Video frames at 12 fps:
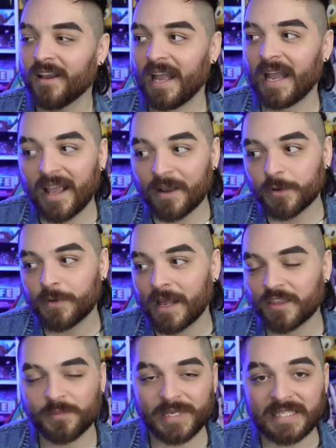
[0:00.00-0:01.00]
And I would
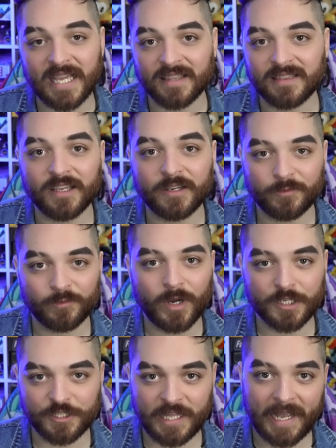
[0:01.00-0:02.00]
rather be dead than
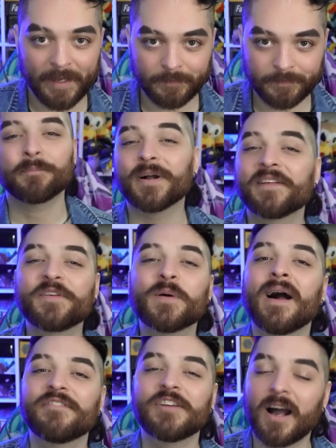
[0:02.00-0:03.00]
watch that. But if you
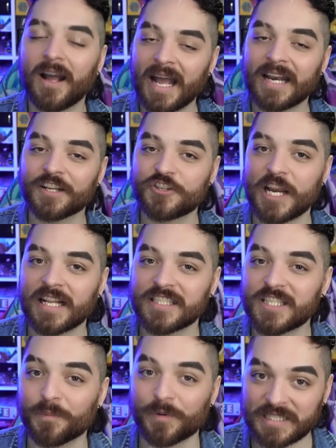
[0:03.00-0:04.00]
have not had a chance
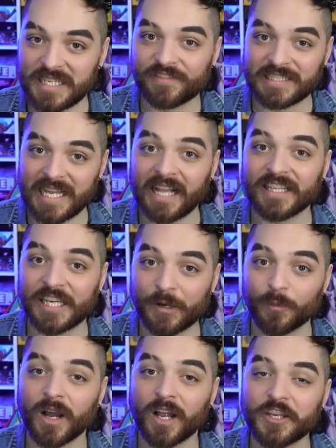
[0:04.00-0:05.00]
to perceive Italia
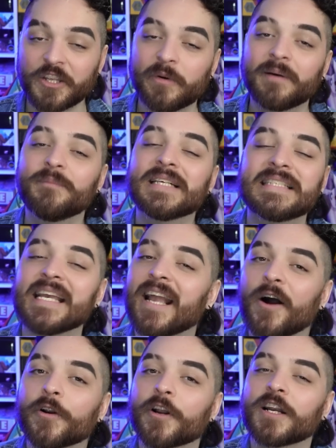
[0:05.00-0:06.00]
1, you are missing
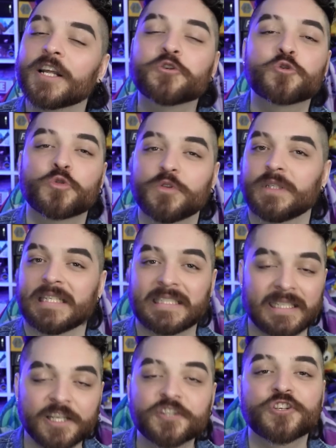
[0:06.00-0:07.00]
out on a truly
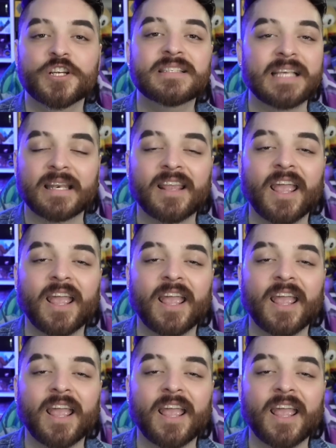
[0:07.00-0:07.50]
delicious and